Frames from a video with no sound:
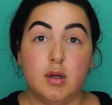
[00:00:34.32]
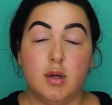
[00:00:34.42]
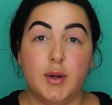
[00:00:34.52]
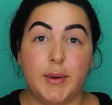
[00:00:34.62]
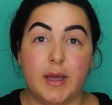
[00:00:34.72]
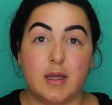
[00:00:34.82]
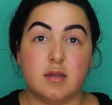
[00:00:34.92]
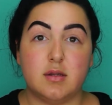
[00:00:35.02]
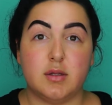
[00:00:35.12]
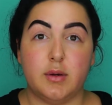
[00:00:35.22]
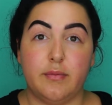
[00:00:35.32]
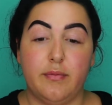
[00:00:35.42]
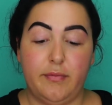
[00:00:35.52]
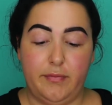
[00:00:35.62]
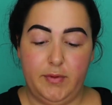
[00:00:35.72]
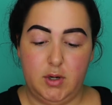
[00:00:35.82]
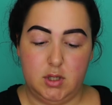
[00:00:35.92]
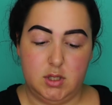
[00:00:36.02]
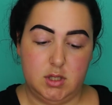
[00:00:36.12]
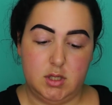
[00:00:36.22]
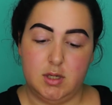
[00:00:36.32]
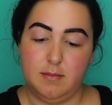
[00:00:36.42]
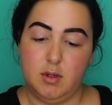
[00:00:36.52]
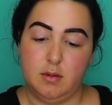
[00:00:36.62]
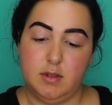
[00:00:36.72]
Okay, so first I'm going